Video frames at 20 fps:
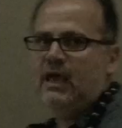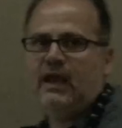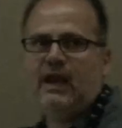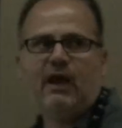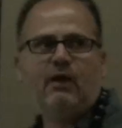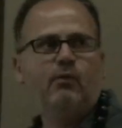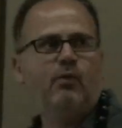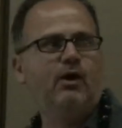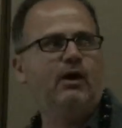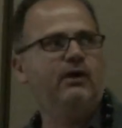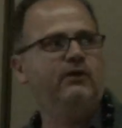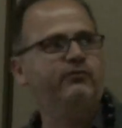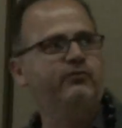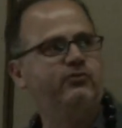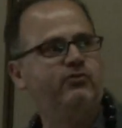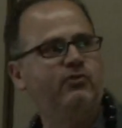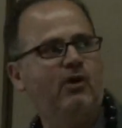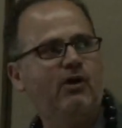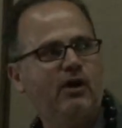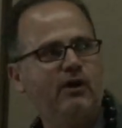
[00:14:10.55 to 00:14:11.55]
And I want to
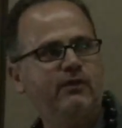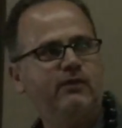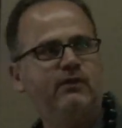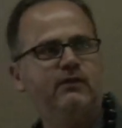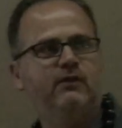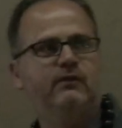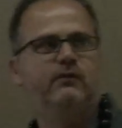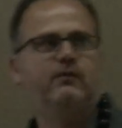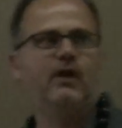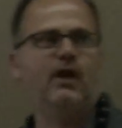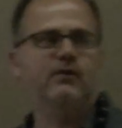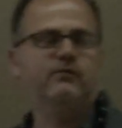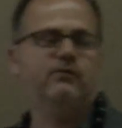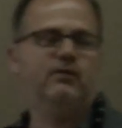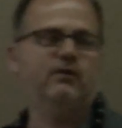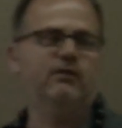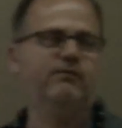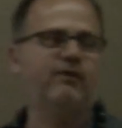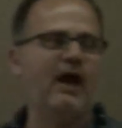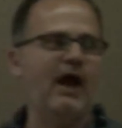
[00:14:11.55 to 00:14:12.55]
start the discussion of